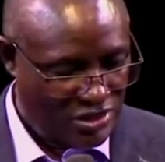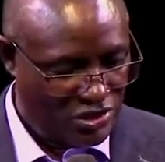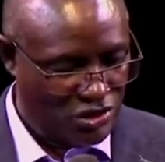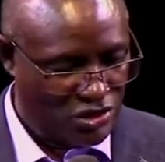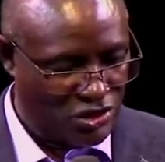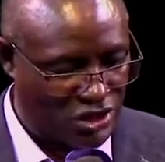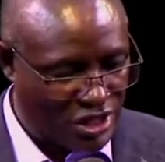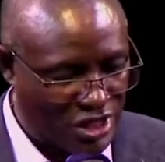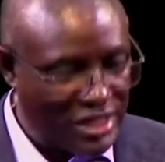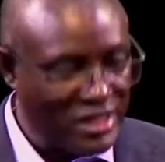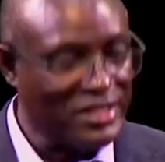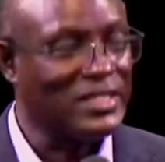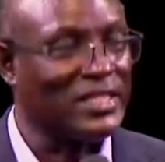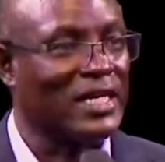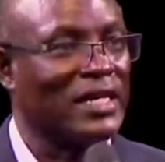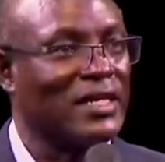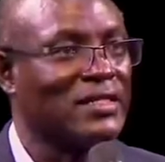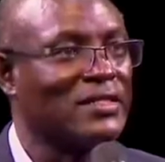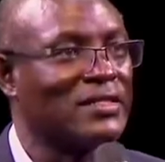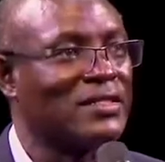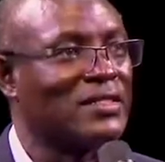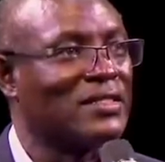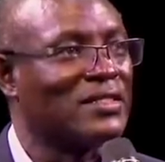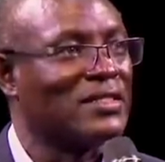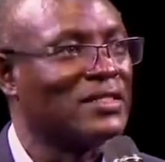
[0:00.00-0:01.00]

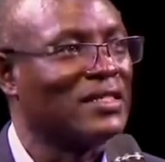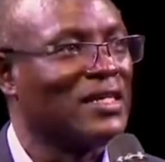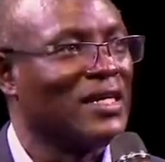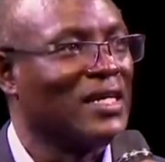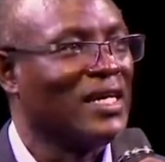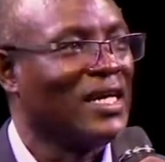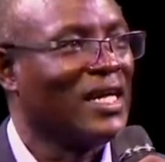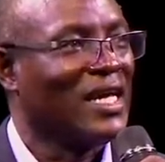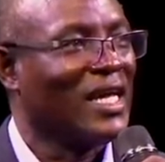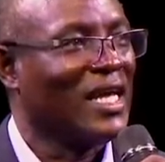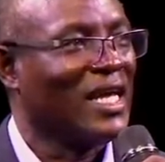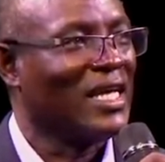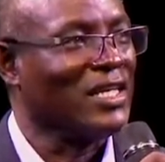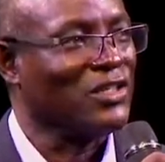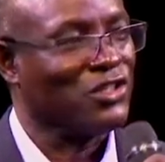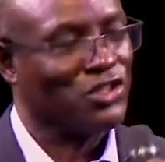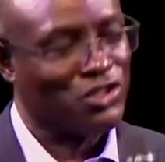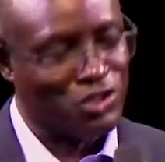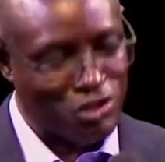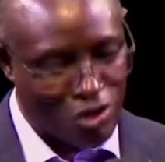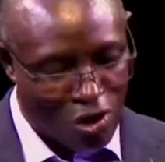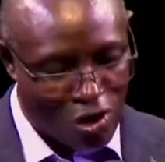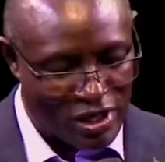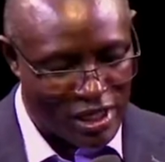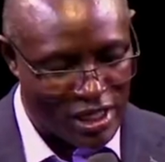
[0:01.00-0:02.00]
Jesus is
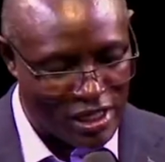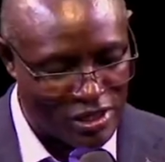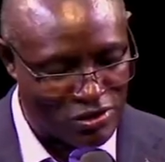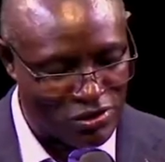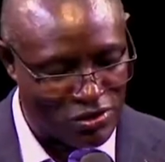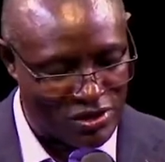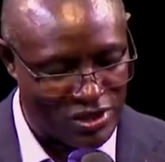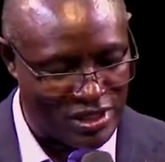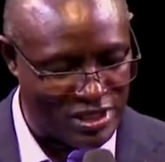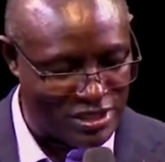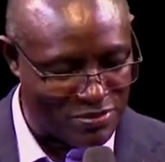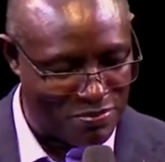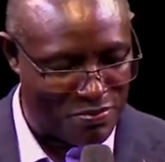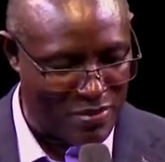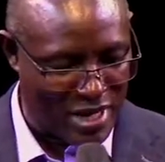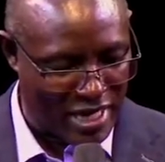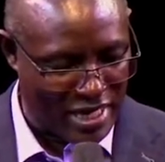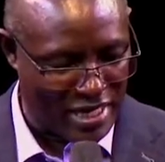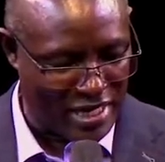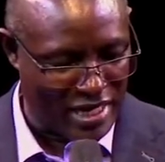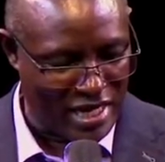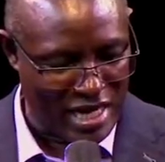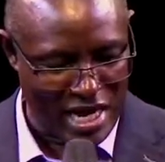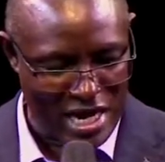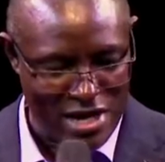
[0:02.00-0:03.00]
talking to these
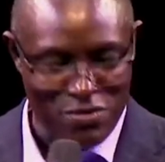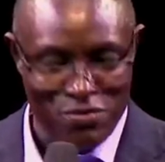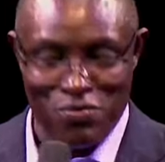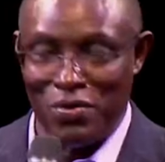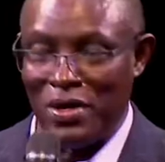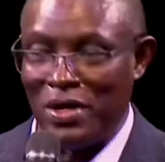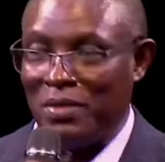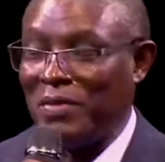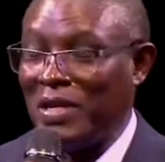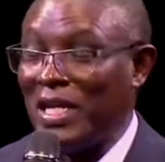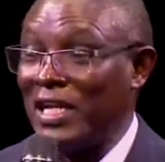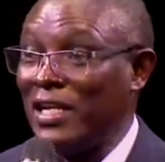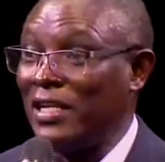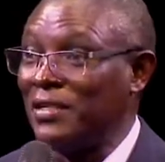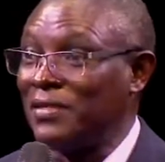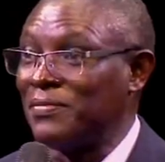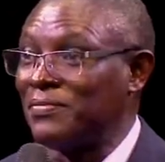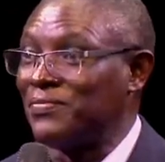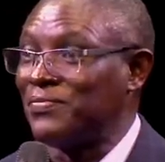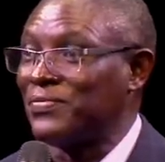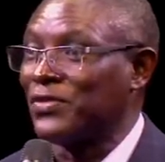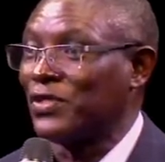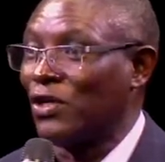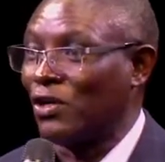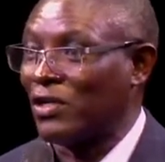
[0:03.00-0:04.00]
men and women.
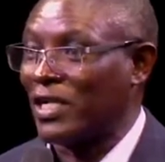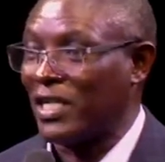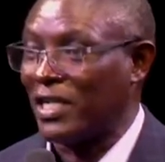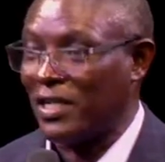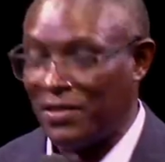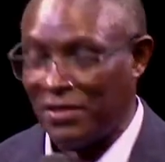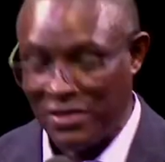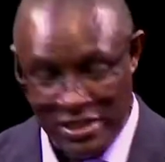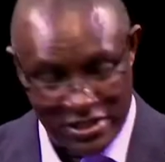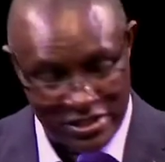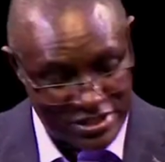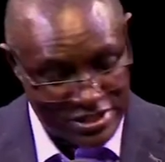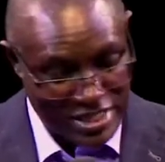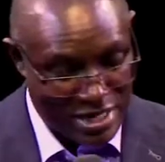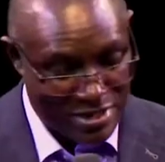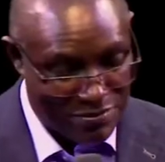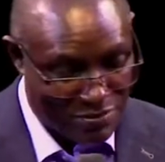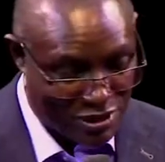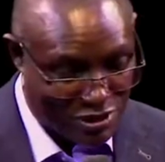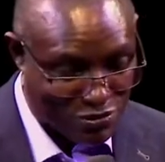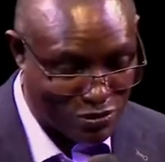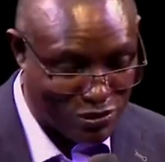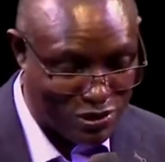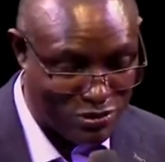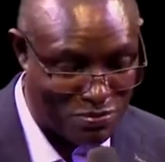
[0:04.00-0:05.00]
Okay, this time
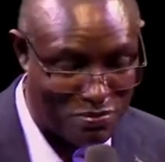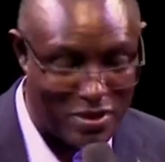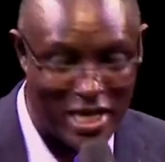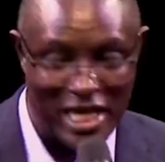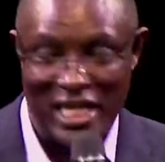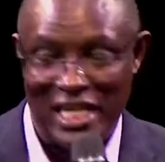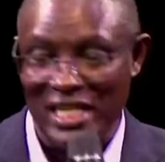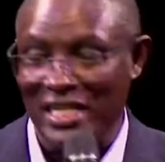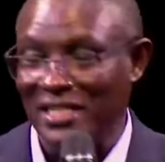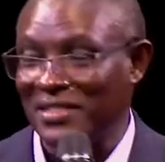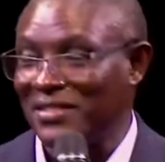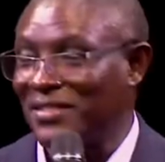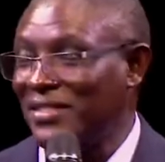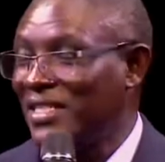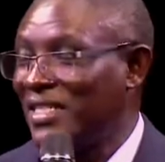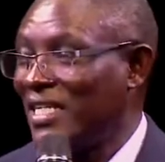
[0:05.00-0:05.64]
it was men.